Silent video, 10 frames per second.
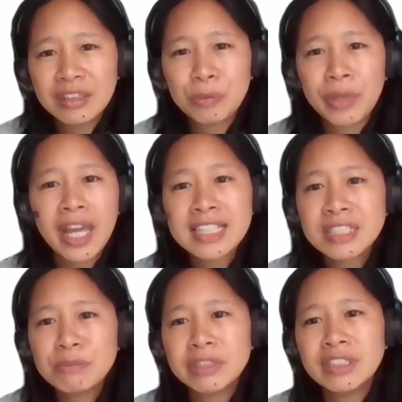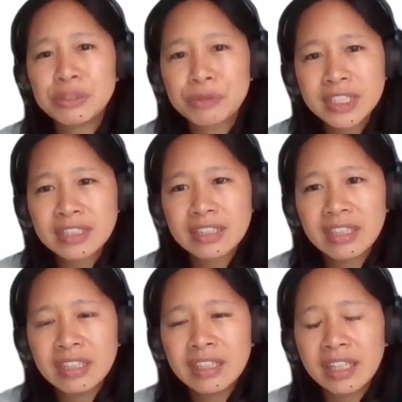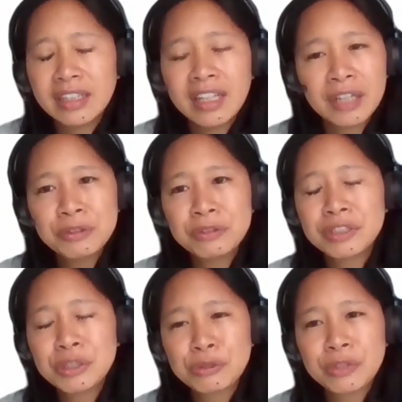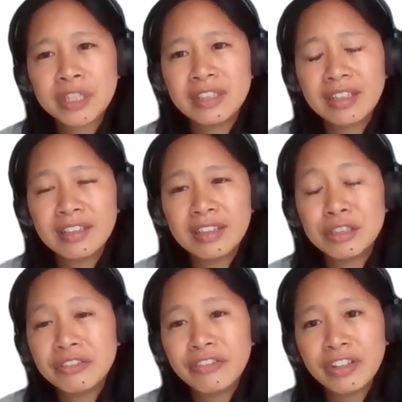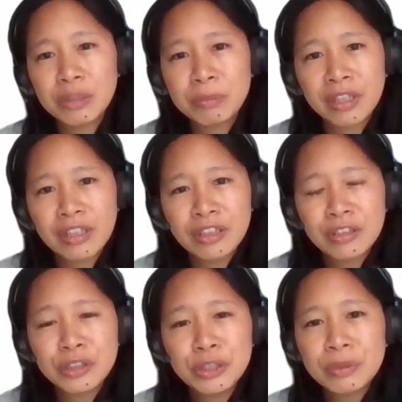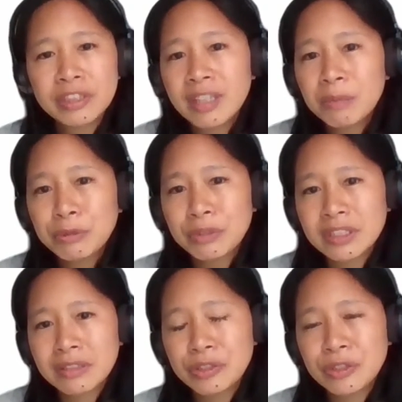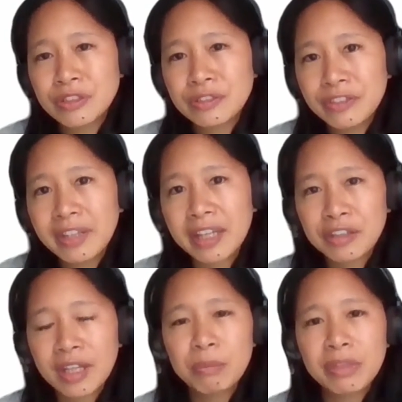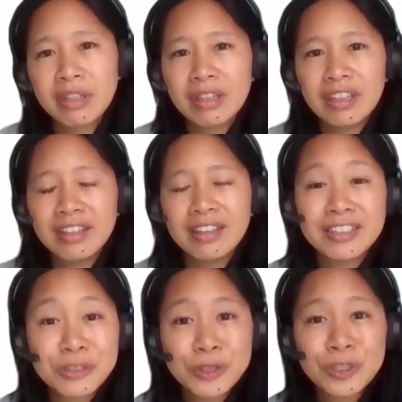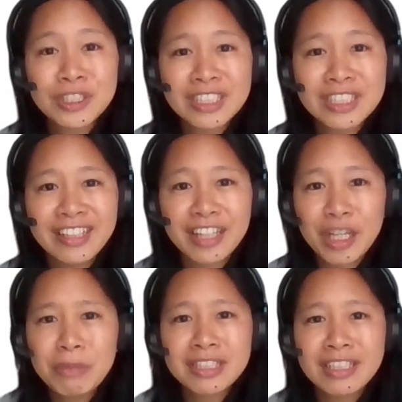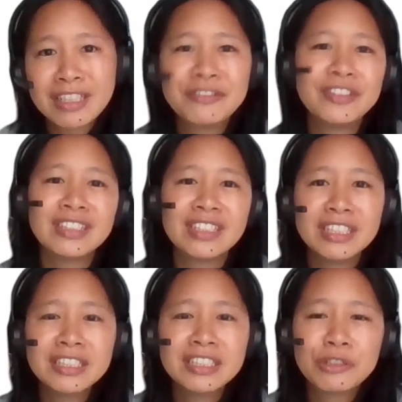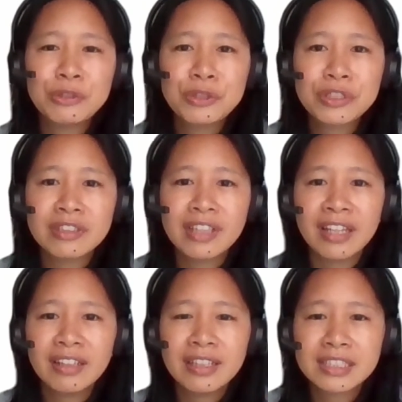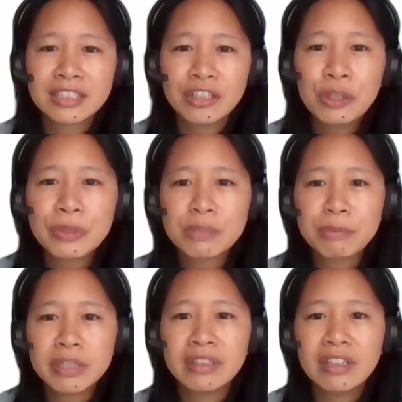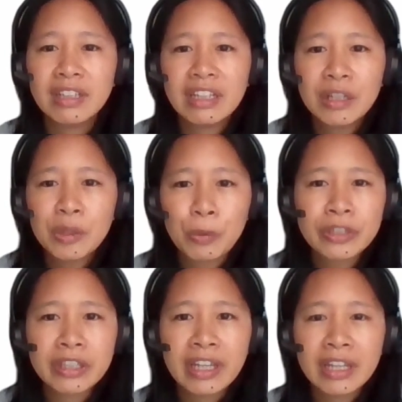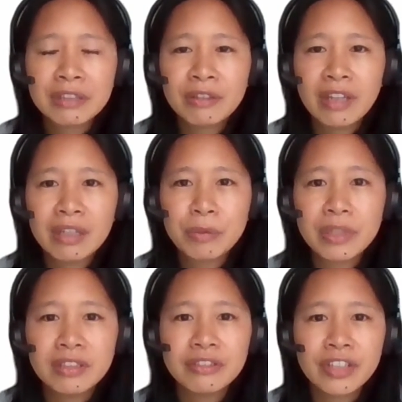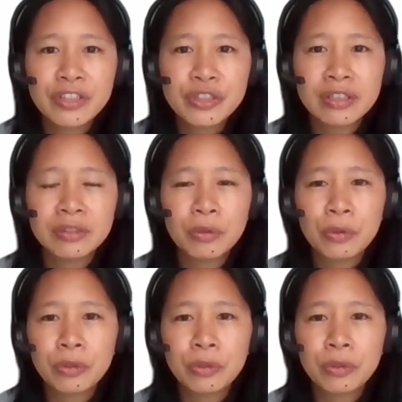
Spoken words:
what hasn't been addressed, and how to create and develop new and temporary solutions to fill that gap. And so you see that MSF is an institution that has always been working hand to hand with innovation or